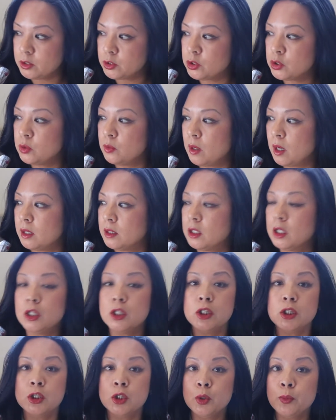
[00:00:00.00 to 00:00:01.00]
Chuan
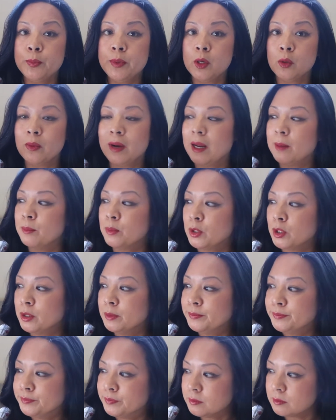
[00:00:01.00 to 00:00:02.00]
lumpia
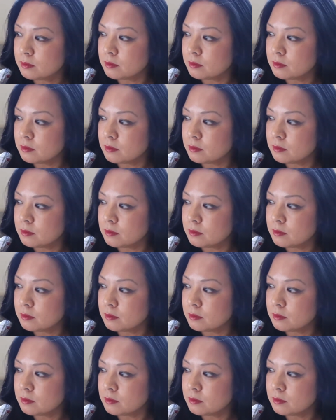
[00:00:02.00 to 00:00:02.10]
wrapper,